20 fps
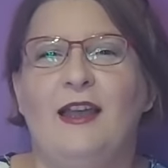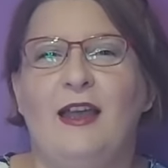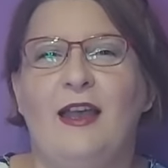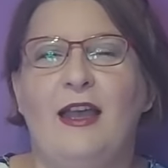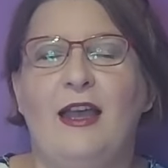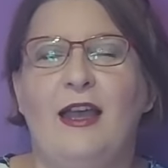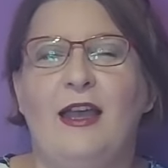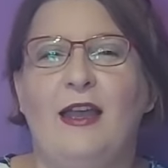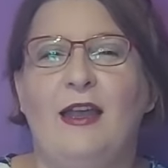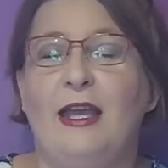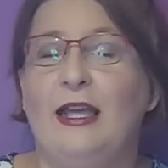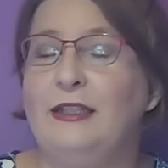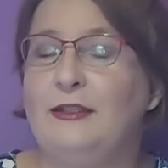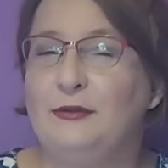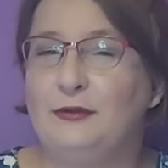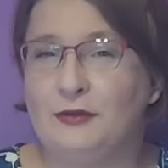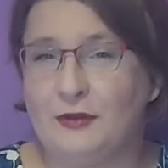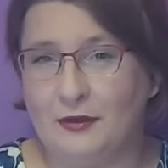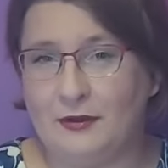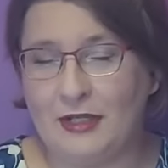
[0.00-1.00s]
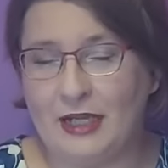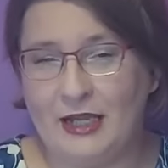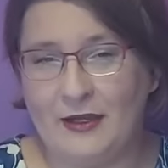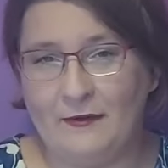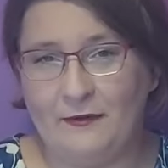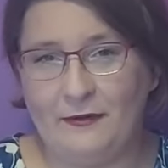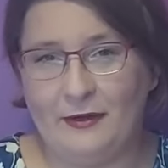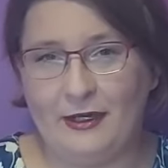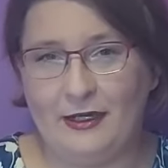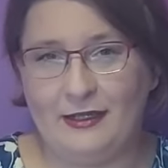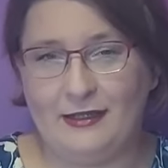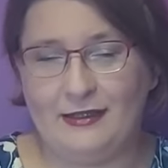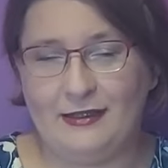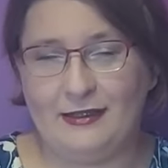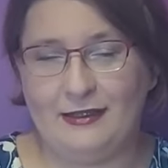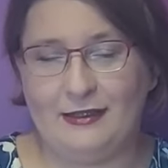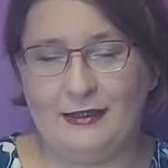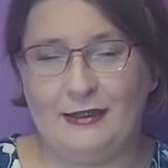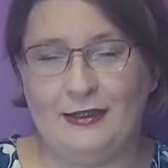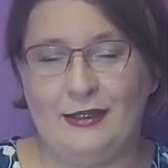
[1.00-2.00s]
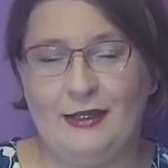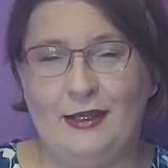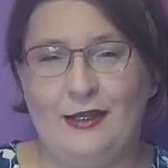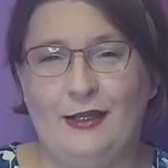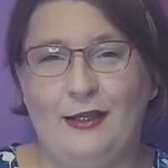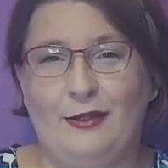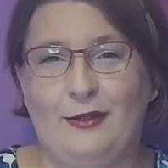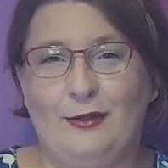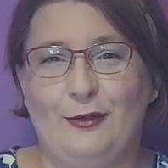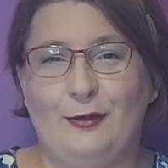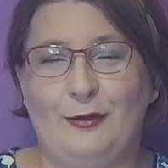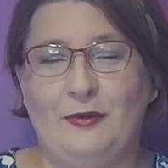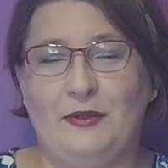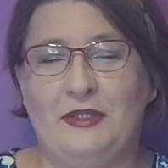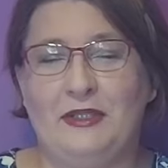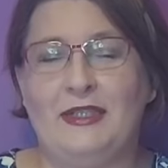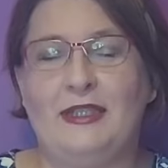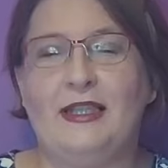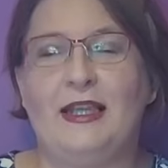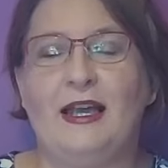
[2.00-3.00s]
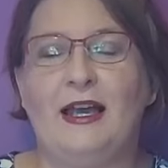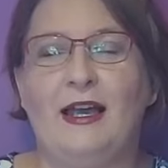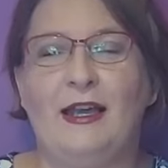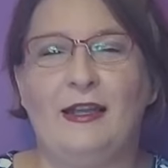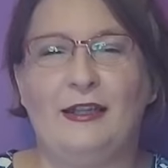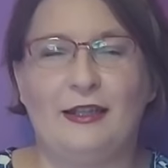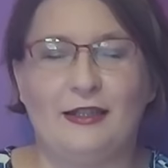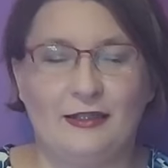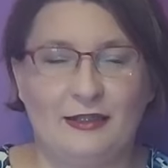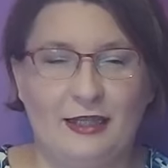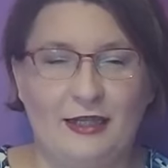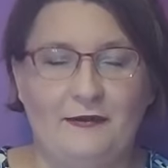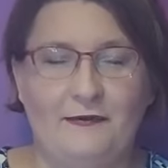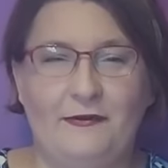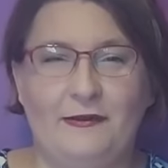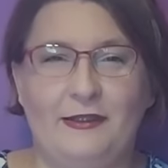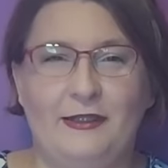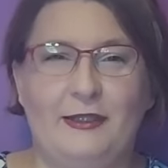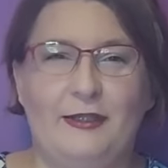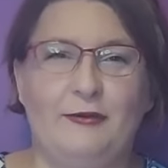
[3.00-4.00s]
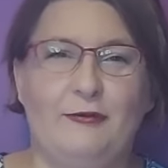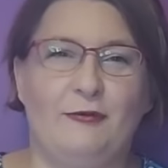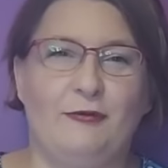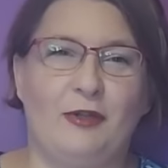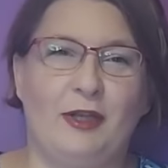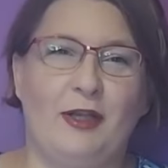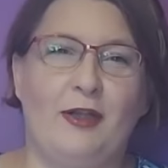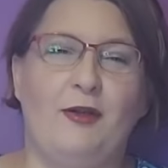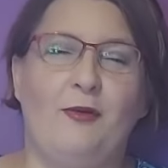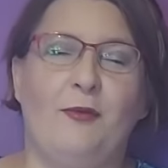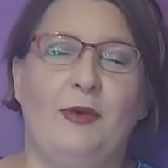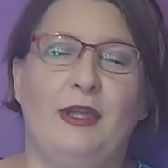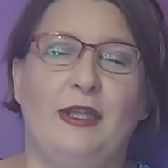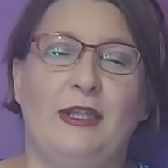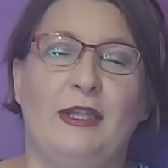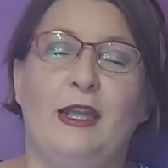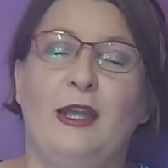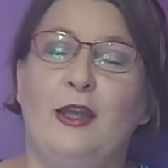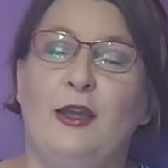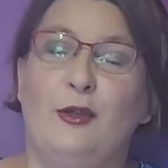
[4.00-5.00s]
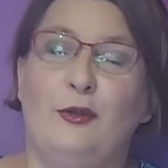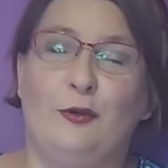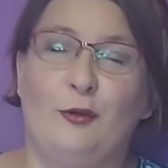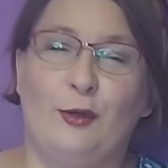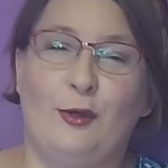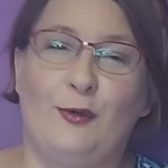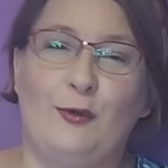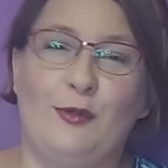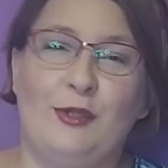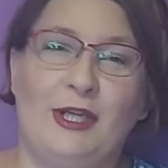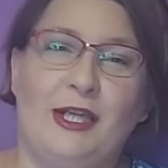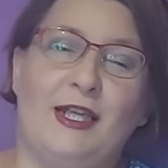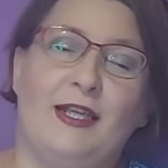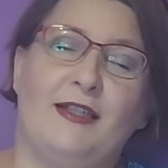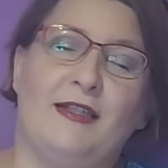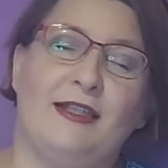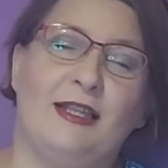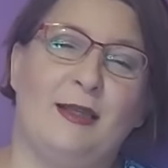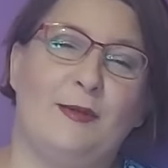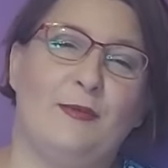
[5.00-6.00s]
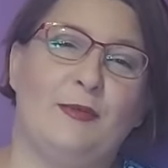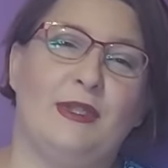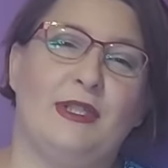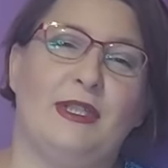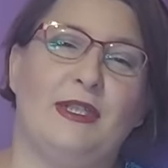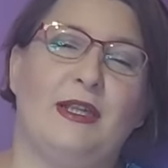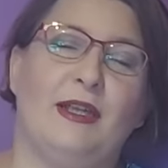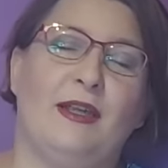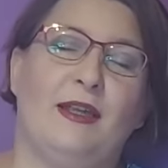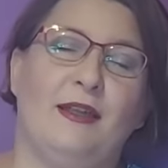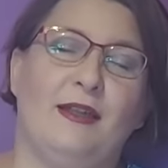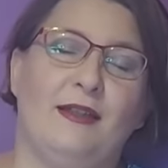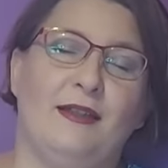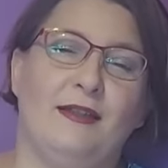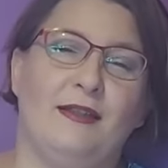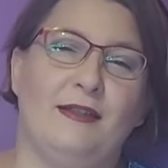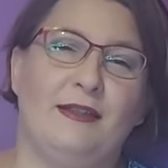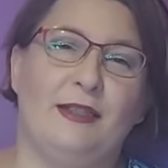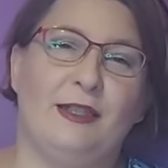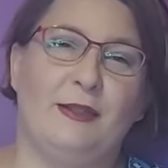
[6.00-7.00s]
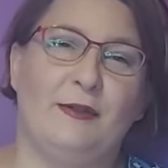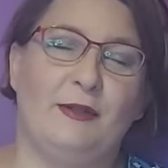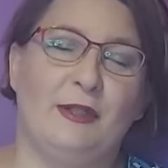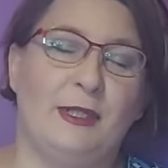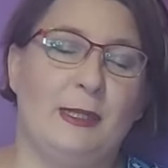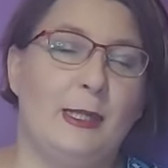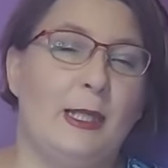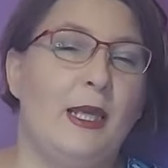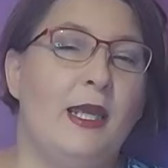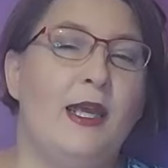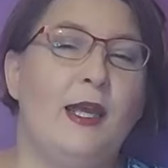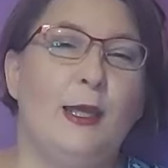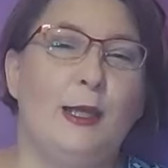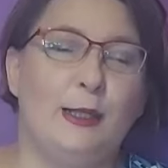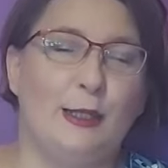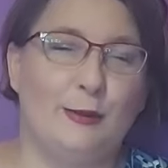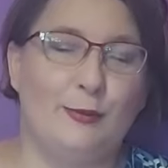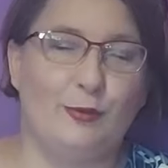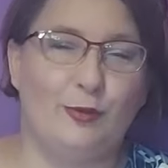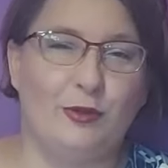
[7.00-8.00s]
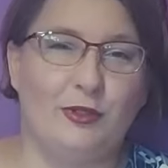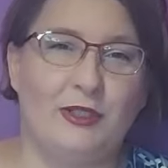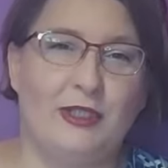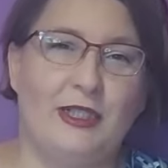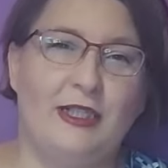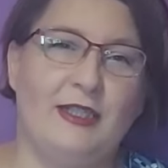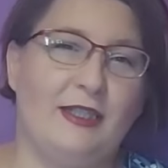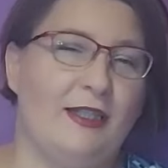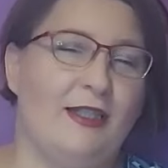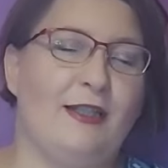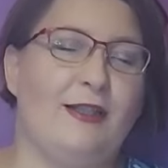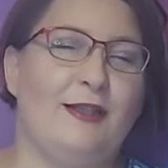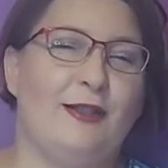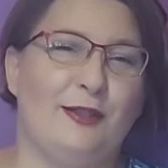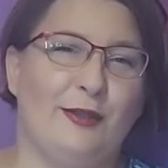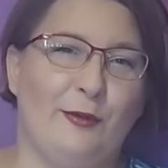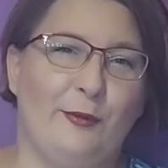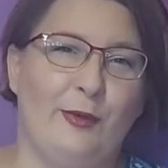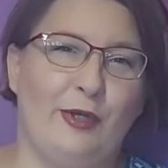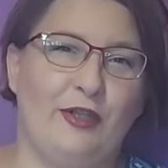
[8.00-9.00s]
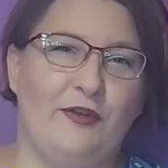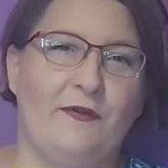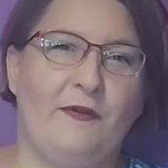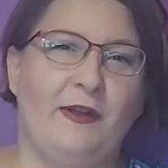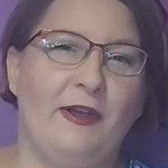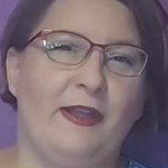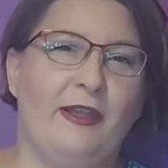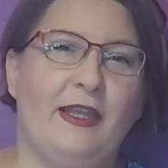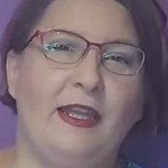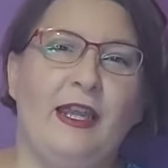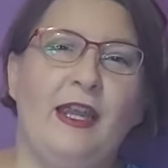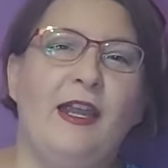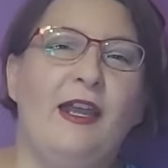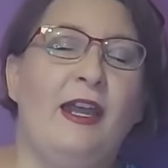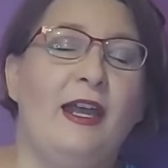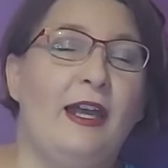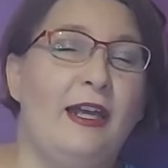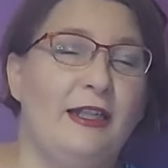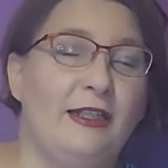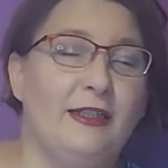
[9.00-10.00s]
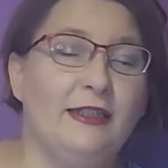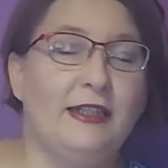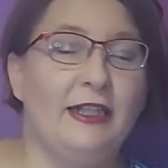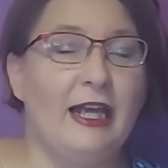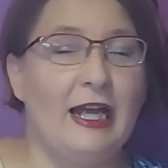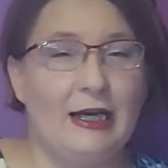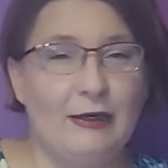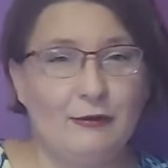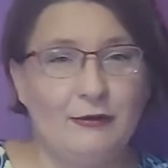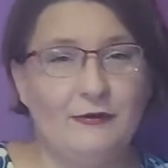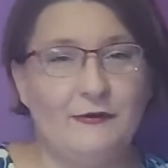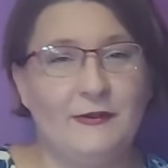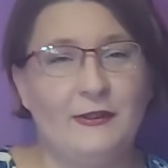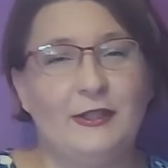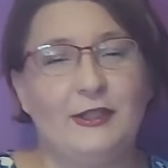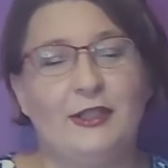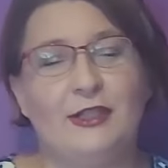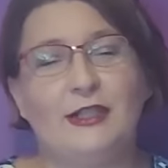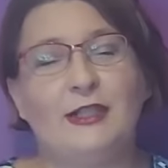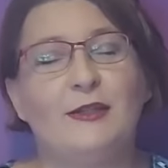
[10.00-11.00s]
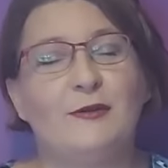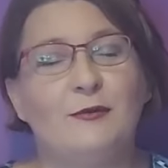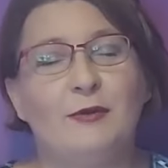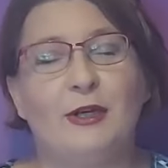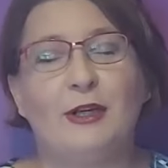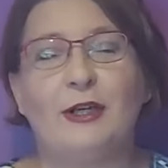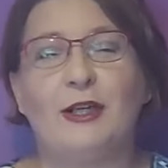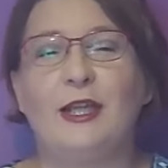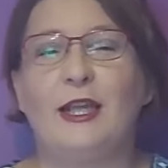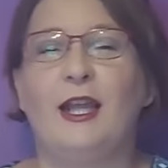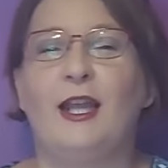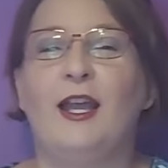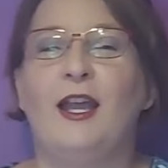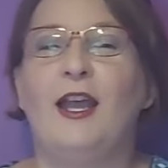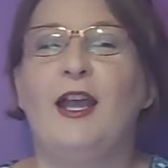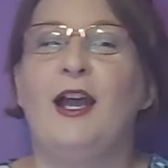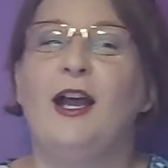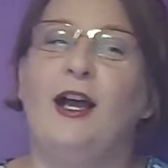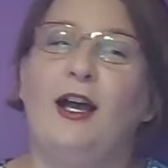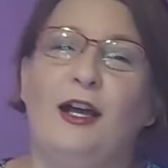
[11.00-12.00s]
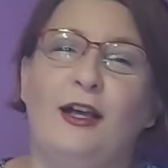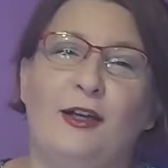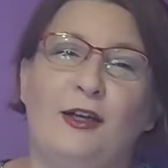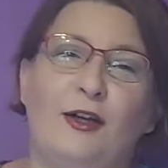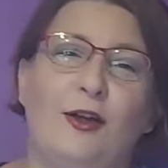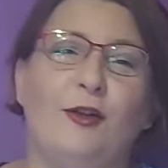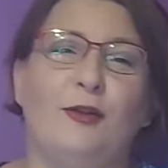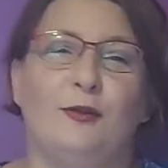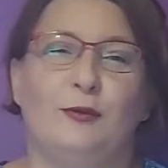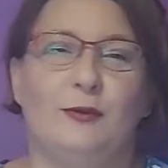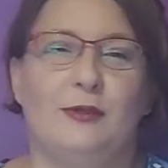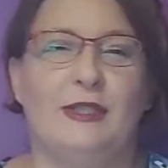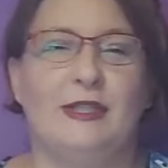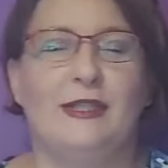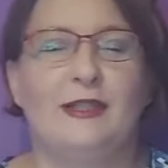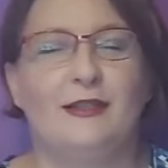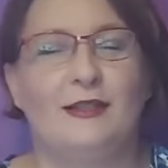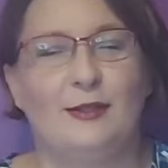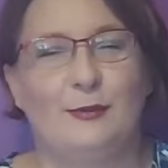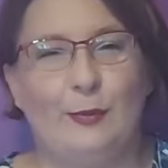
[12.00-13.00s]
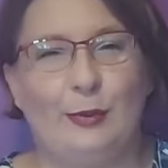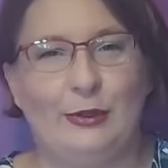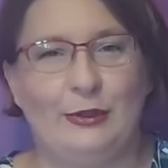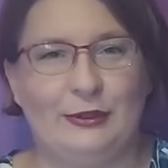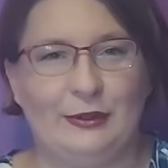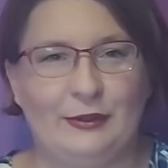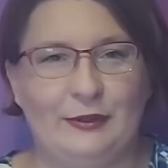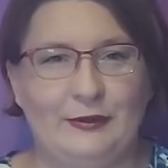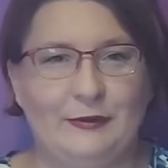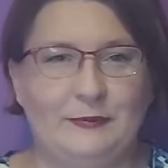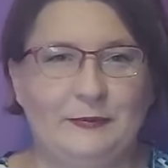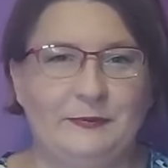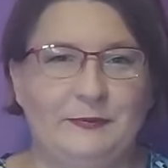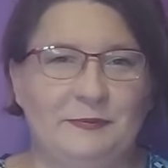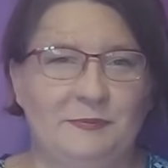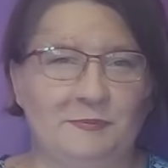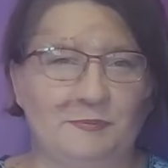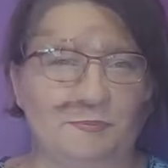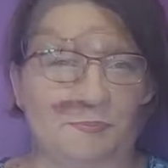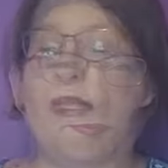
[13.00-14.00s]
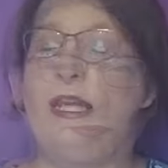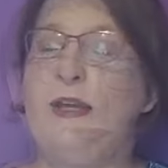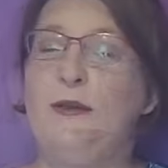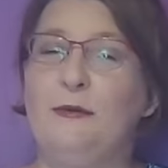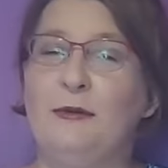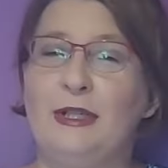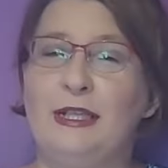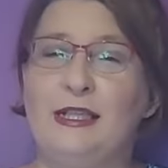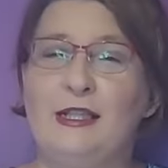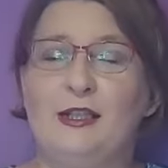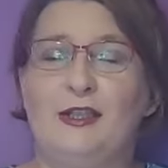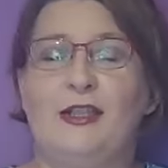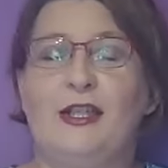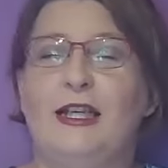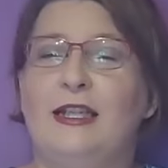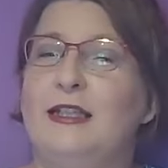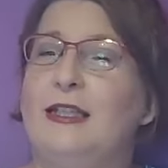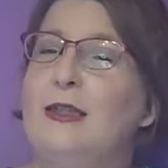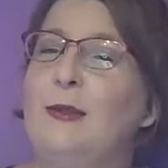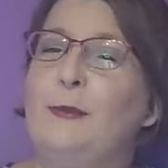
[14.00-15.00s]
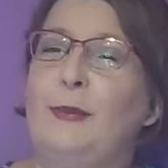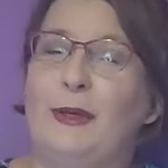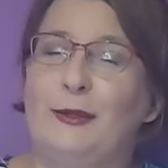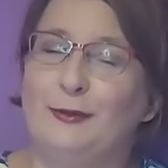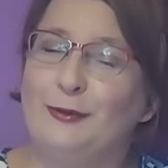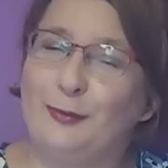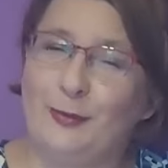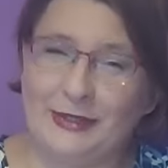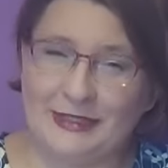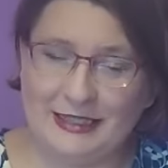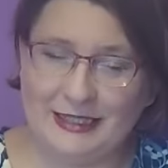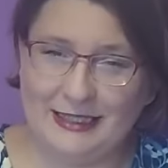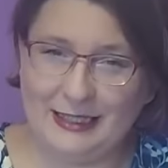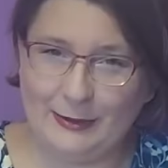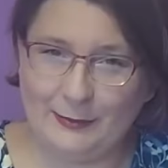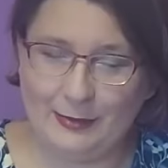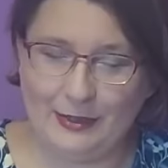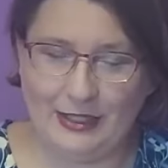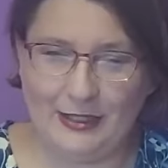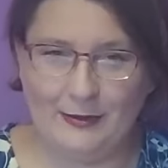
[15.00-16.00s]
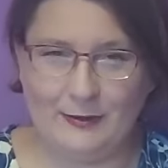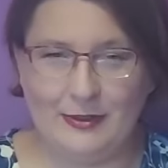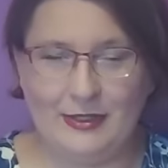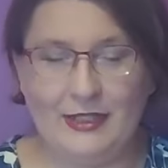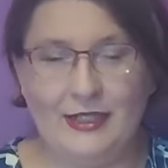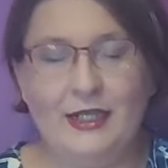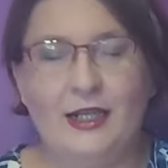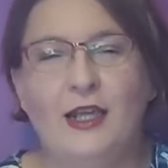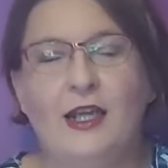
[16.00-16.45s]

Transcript: and you don't have access to it, I definitely recommend you go check Sam's series. It's brilliant, it's so much fun, and the outfits she's wearing are always spot on. So now let's chat about Patina Blouse.